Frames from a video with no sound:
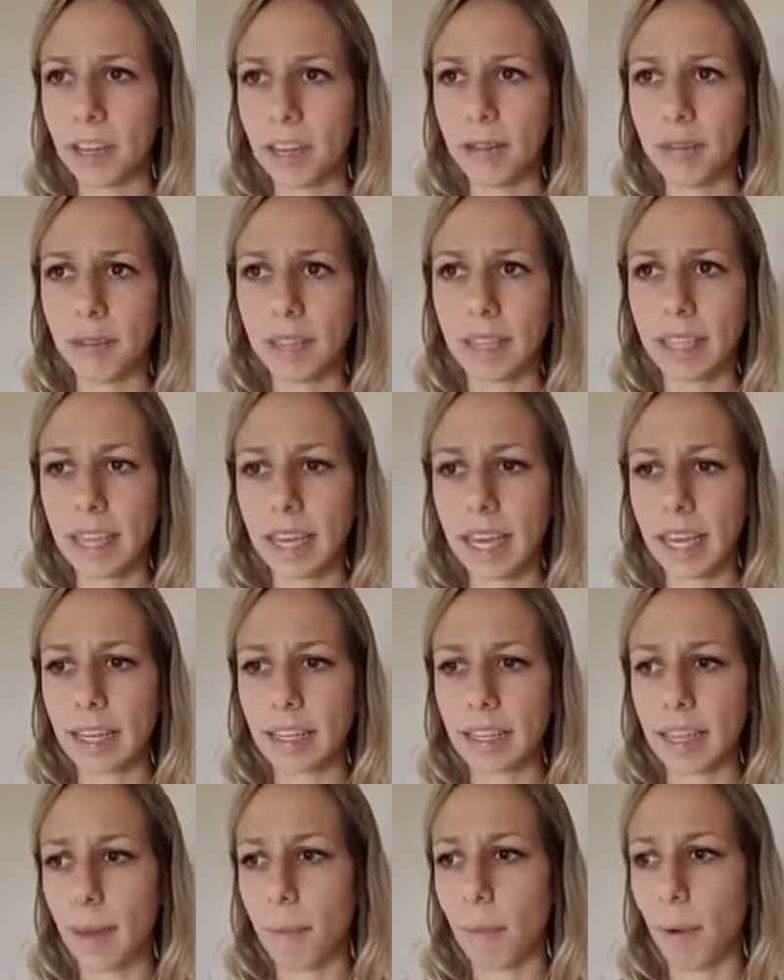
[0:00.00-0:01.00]
you see
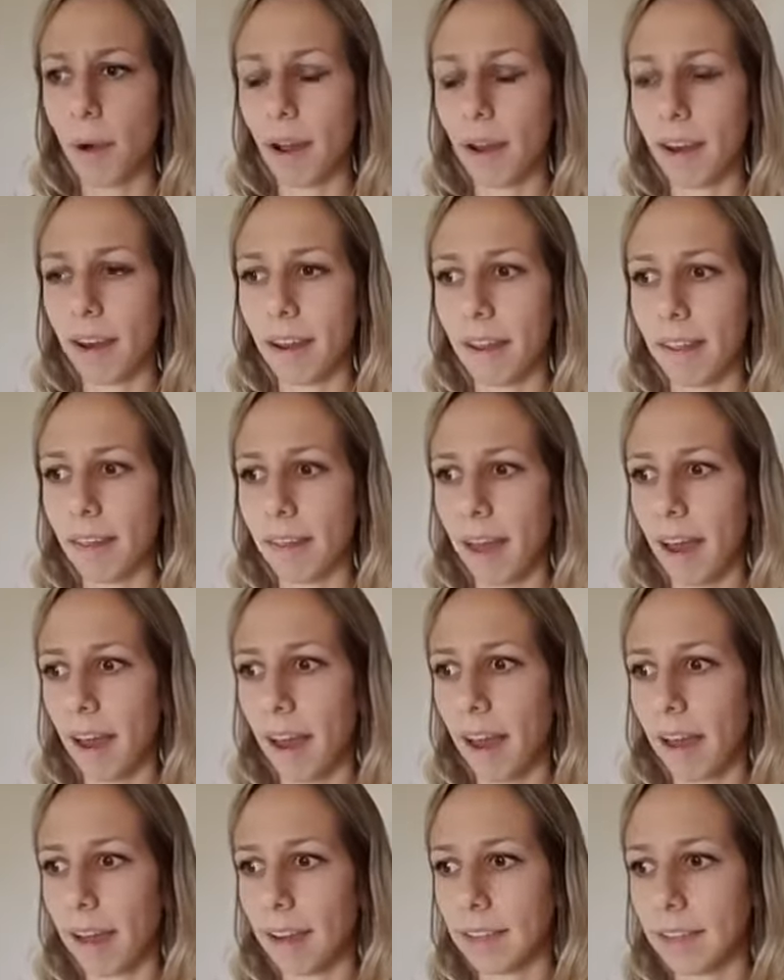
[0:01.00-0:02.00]
someone
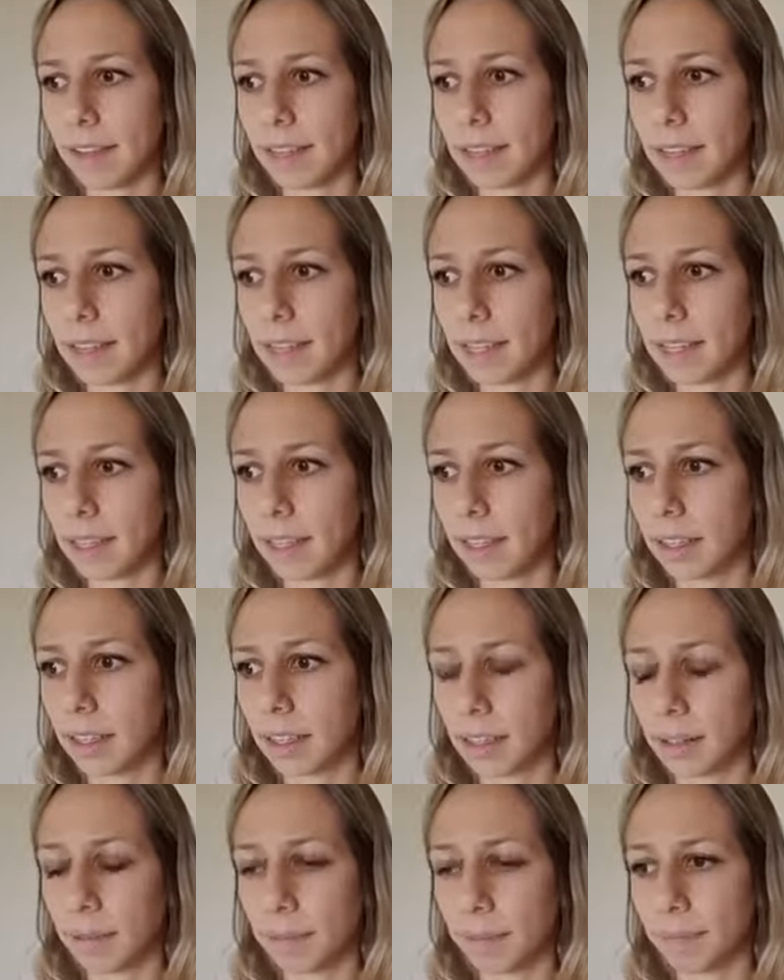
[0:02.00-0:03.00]
that's,
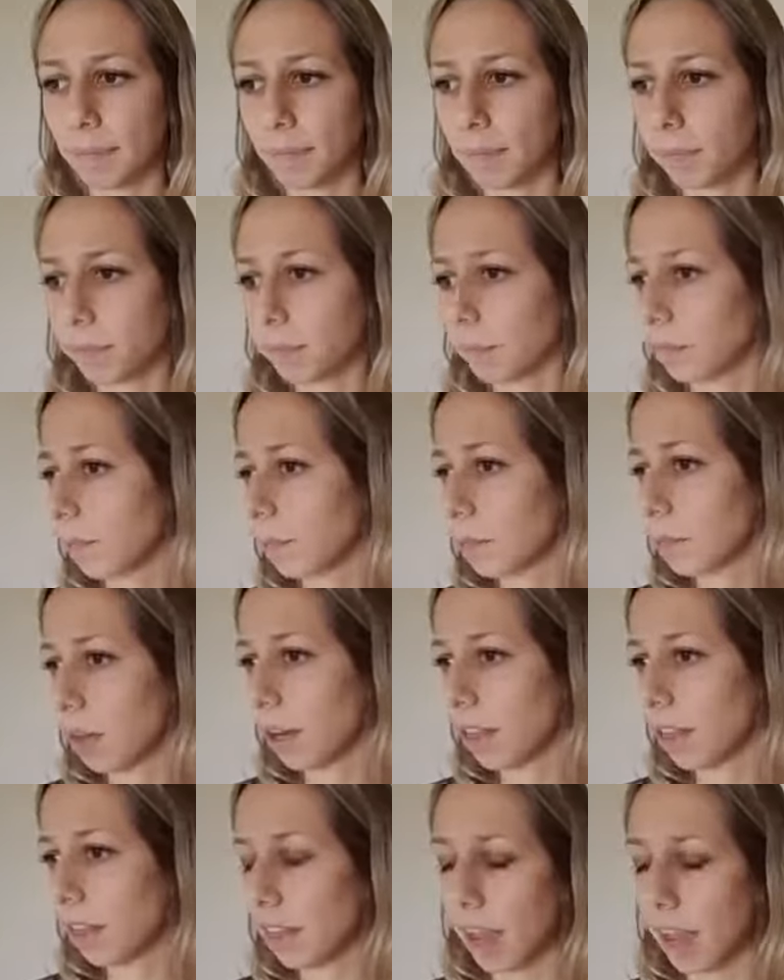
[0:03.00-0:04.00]
I'm
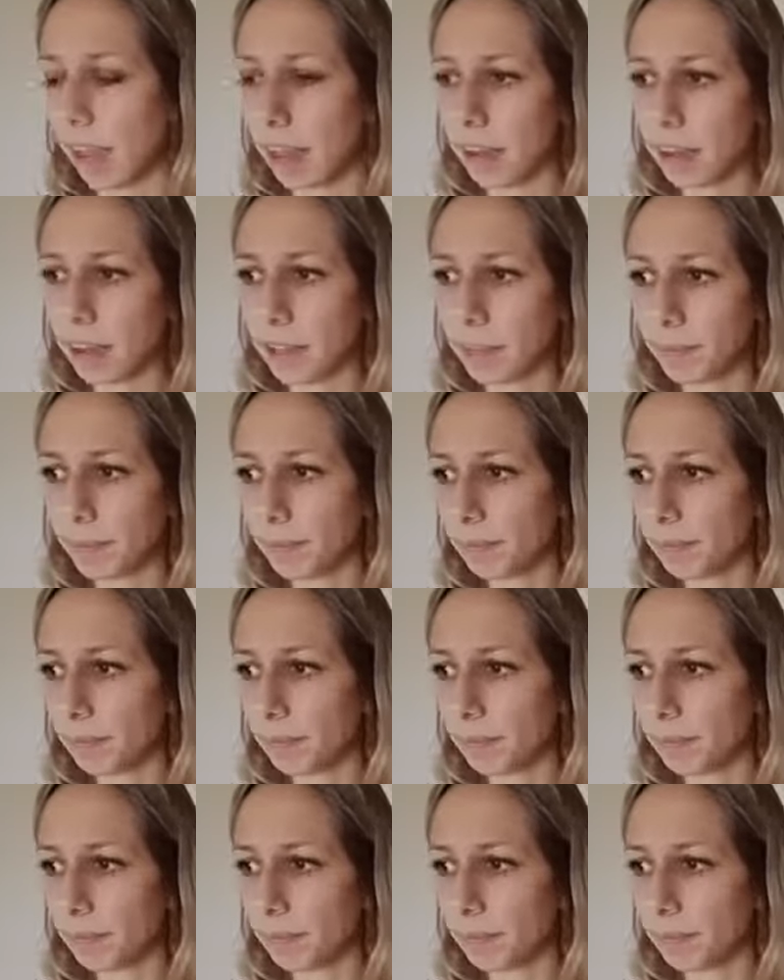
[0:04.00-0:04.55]
trying to think,